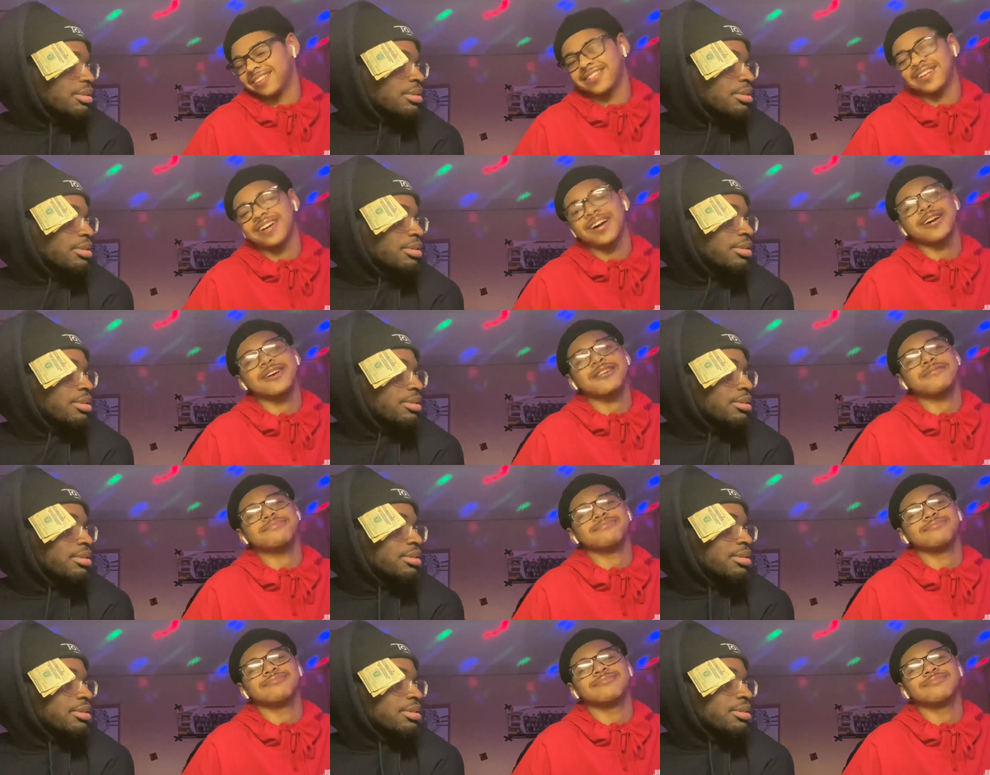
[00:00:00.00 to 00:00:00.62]

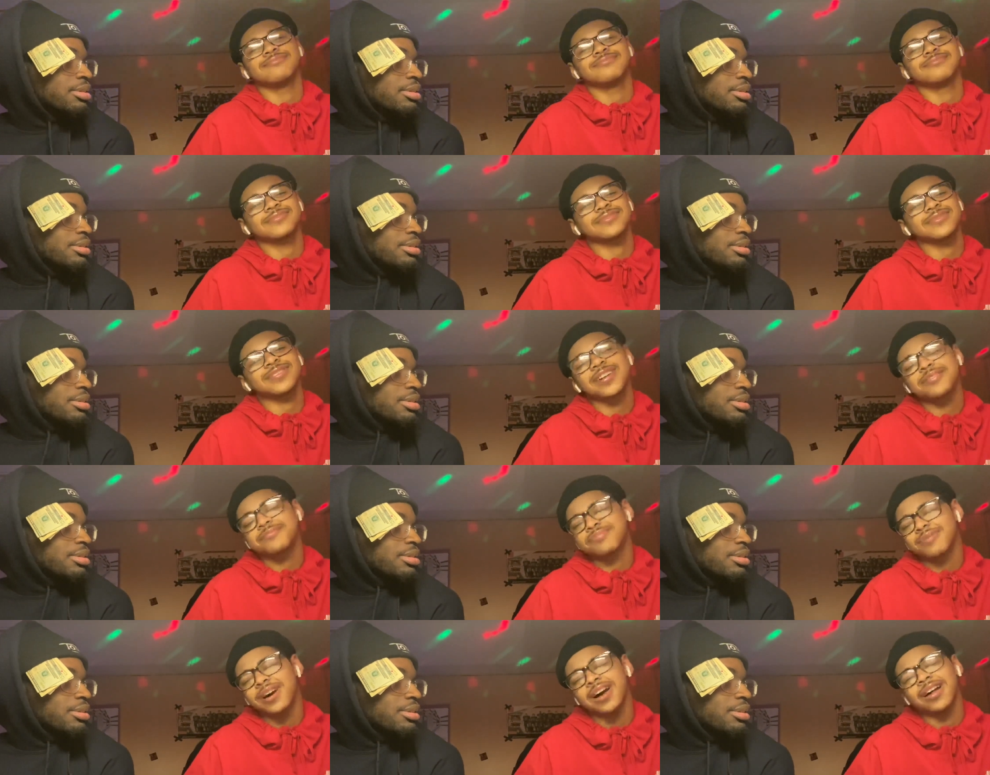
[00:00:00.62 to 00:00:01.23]
Speaker 1: I
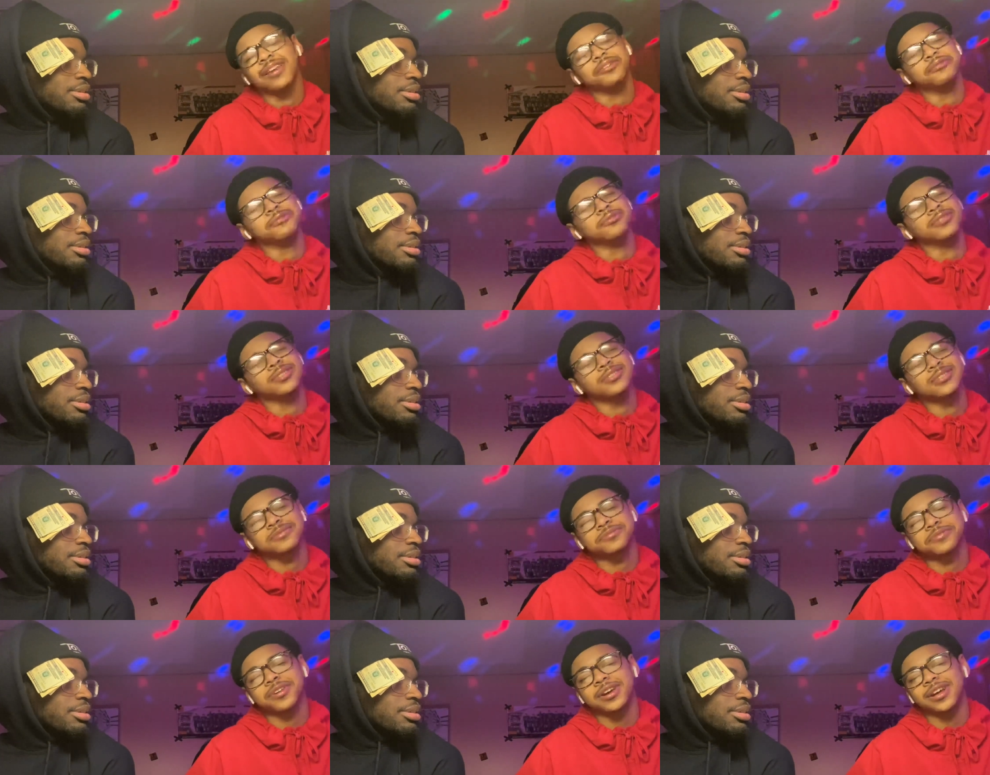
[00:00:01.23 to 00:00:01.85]
I probably
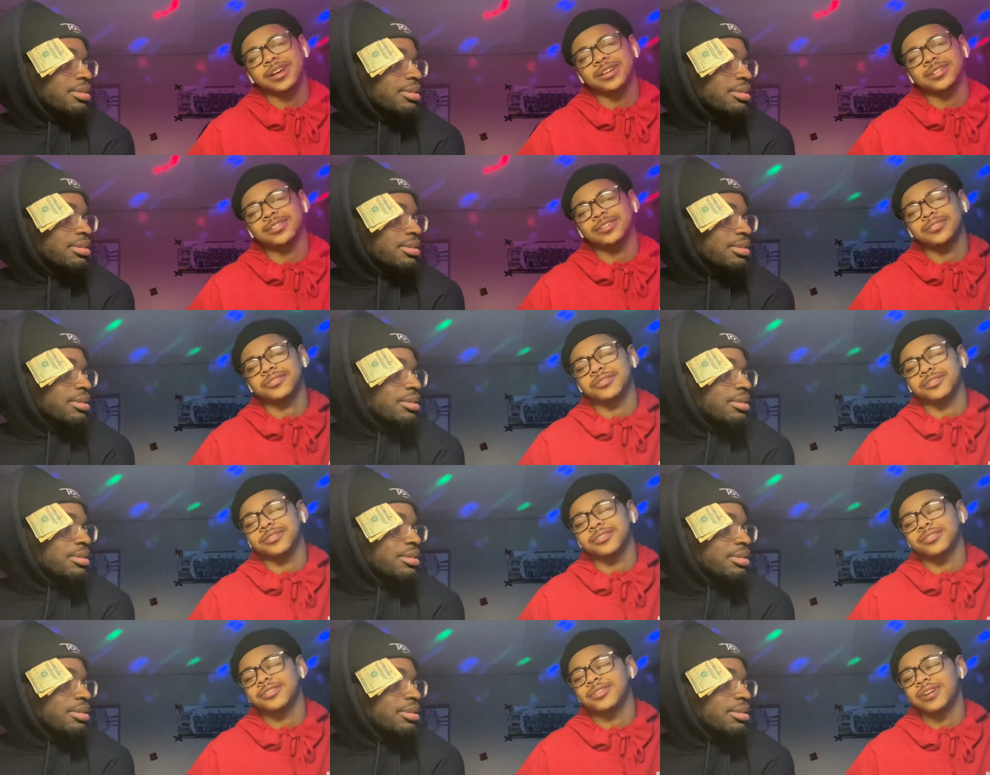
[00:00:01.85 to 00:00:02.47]
would smash. I
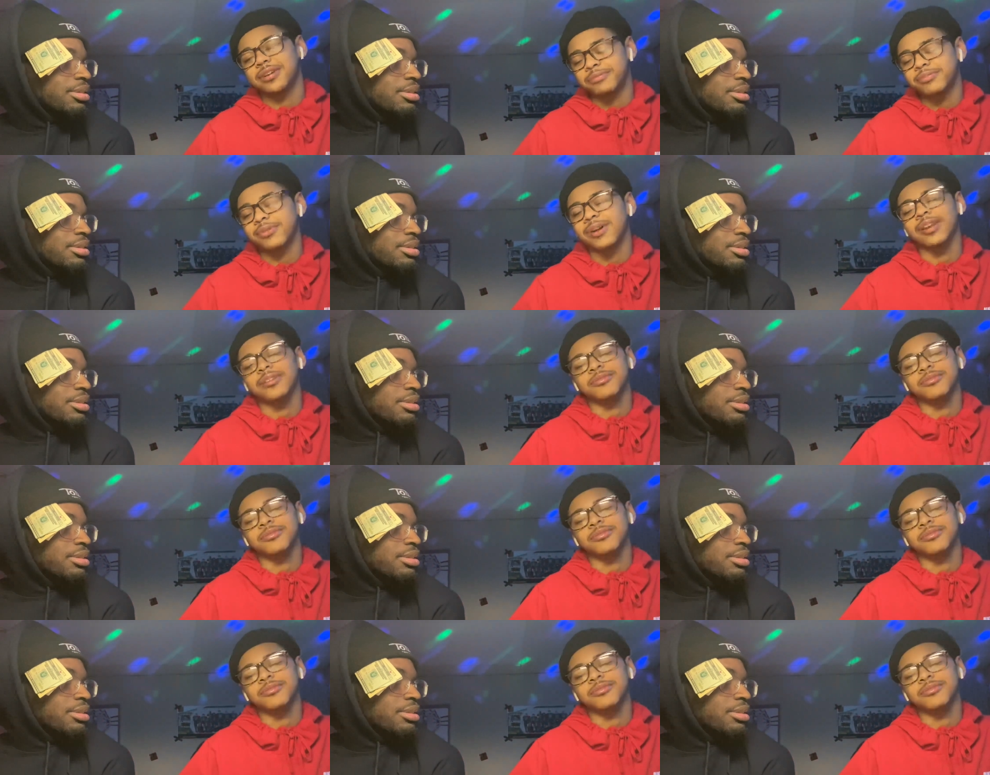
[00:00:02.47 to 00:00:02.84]
don't know. I probably